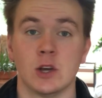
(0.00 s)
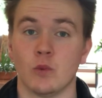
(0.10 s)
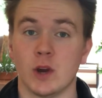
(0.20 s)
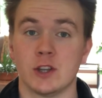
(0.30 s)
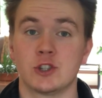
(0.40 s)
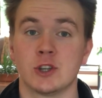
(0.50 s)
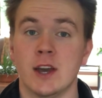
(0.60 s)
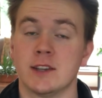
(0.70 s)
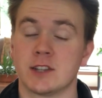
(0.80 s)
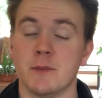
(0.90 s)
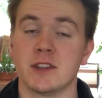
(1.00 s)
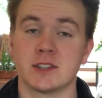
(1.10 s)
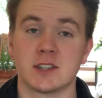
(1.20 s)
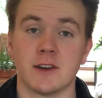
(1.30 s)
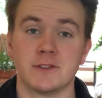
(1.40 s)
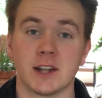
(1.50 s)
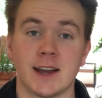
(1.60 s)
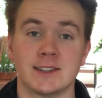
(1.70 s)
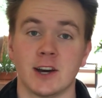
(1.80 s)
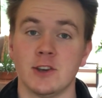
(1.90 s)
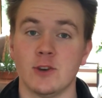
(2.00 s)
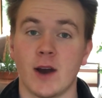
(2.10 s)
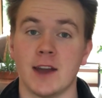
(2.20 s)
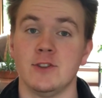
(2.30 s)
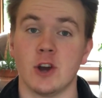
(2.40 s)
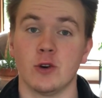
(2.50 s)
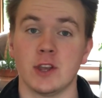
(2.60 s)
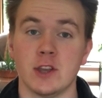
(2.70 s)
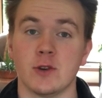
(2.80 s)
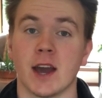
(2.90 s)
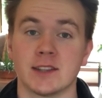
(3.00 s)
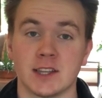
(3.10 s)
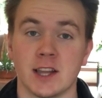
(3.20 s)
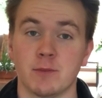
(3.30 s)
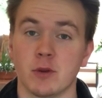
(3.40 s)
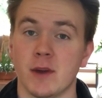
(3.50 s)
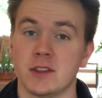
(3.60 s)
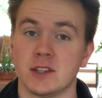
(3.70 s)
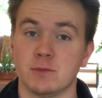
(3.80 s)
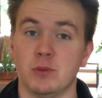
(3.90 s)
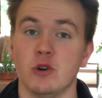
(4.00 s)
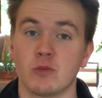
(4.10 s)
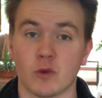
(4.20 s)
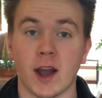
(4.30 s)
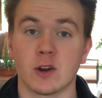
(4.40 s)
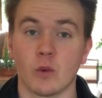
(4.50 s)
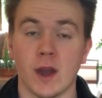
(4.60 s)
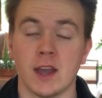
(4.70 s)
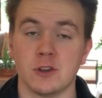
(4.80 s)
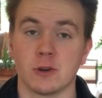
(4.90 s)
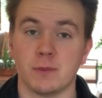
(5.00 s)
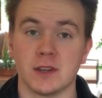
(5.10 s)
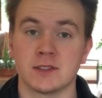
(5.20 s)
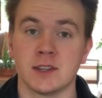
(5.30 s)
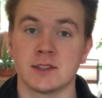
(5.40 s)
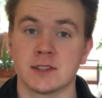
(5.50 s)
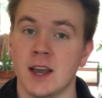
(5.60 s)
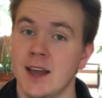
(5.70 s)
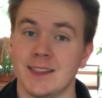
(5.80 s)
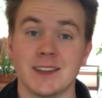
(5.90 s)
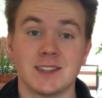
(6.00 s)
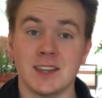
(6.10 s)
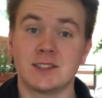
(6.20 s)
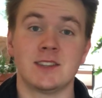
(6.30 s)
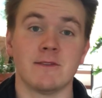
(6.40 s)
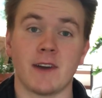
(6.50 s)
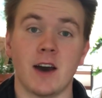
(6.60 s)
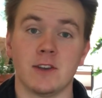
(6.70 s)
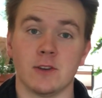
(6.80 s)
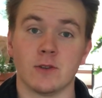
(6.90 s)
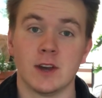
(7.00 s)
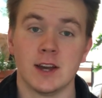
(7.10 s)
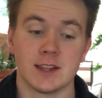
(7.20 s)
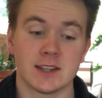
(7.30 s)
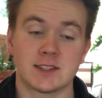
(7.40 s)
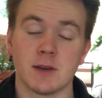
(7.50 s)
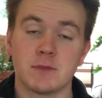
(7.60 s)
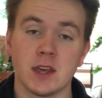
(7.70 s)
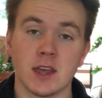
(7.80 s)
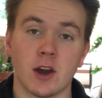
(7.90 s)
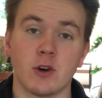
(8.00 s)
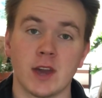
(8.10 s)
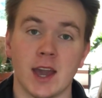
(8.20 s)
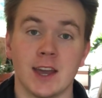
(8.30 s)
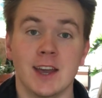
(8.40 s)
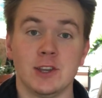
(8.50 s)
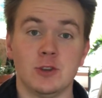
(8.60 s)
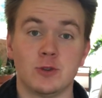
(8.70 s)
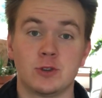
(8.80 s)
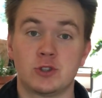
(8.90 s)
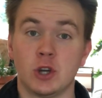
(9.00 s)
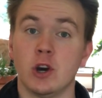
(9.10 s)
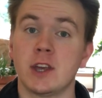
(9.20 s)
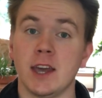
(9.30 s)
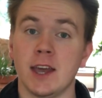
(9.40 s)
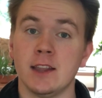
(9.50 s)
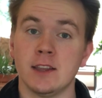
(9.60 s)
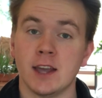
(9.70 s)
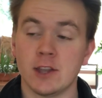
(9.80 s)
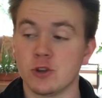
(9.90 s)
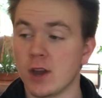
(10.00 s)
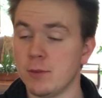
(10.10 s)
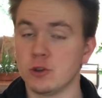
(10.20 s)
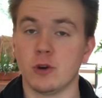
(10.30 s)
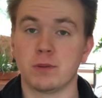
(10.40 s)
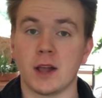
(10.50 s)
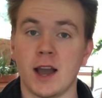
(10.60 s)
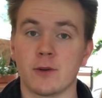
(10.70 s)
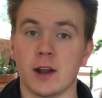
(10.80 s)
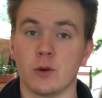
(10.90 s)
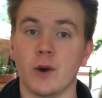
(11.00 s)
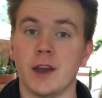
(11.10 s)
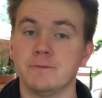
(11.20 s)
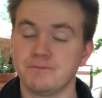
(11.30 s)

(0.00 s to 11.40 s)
which some of the stuff that I tell you, I know that you guys can implement this boom right away in your business, that's instant value. That's something that, okay, you took in and you're able to apply right away.